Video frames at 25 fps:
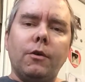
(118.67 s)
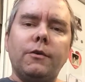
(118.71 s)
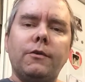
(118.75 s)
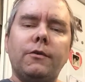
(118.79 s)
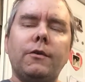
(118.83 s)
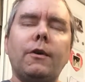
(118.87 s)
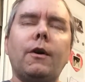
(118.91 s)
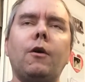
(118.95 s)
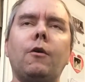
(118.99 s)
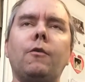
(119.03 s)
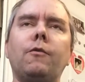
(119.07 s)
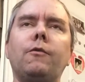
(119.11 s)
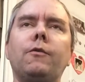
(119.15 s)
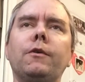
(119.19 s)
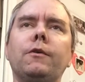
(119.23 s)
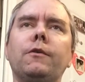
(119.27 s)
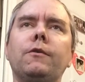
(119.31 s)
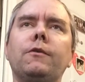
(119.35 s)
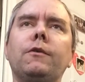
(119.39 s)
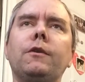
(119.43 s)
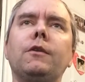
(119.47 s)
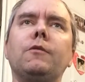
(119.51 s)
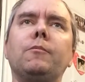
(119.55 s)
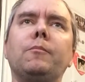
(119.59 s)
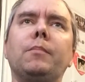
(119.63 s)
itself
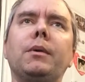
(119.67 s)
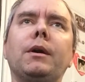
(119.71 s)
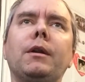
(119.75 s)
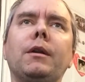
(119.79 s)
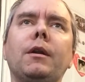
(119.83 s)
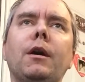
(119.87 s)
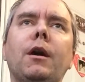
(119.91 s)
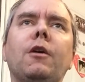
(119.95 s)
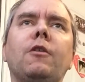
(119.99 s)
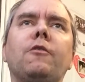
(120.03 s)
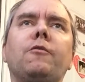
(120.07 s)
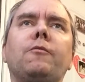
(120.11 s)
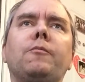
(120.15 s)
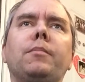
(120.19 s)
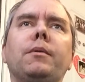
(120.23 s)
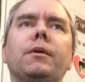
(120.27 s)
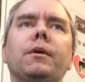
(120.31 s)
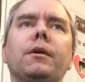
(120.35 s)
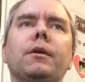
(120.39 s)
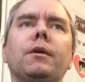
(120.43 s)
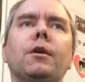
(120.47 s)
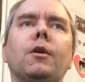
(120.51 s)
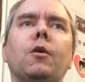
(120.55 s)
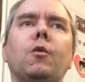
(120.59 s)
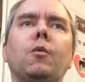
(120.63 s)
is big enough,
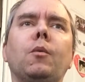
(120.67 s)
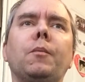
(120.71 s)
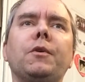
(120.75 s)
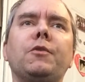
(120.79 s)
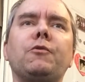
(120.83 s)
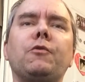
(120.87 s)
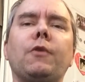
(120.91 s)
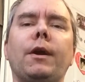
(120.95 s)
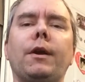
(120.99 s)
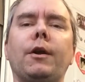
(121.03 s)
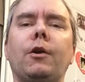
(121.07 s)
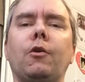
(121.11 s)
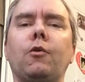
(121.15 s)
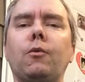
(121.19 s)
but when we try to